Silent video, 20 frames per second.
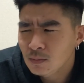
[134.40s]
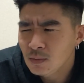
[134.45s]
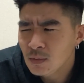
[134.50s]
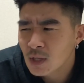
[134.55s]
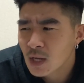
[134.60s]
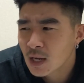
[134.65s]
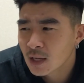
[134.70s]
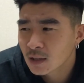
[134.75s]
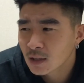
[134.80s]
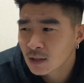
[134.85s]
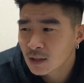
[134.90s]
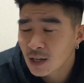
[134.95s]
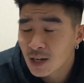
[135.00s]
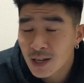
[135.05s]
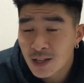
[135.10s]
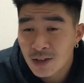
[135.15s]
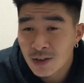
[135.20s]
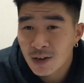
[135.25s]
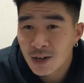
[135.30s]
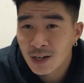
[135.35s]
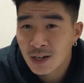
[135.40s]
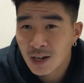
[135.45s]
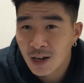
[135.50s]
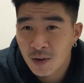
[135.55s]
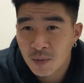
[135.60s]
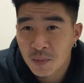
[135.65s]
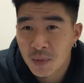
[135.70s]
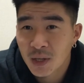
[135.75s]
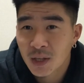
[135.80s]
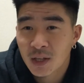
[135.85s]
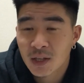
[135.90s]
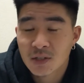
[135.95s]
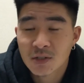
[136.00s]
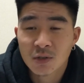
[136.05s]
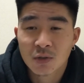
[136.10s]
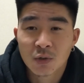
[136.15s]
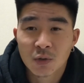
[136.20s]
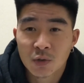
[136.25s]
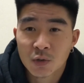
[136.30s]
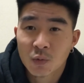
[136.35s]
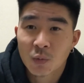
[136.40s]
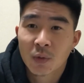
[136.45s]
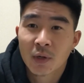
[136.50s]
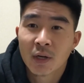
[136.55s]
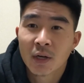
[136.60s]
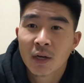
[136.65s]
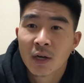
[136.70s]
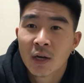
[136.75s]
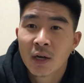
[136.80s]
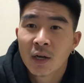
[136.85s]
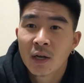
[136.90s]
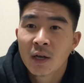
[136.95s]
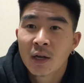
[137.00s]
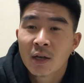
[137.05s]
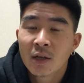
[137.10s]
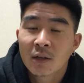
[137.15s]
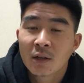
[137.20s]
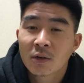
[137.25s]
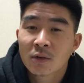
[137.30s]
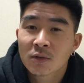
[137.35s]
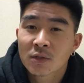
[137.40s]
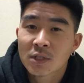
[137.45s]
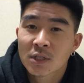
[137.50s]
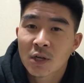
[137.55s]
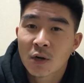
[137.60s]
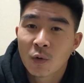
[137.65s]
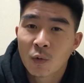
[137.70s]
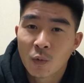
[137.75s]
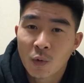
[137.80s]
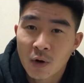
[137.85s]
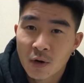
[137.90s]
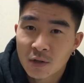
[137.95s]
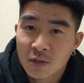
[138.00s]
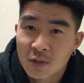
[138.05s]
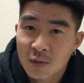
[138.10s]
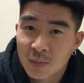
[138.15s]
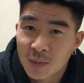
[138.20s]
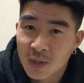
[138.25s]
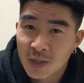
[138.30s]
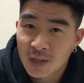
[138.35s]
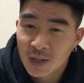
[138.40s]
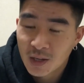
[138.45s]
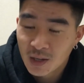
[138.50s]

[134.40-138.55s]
And on the other end, I've been at schools where they don't say a word to me.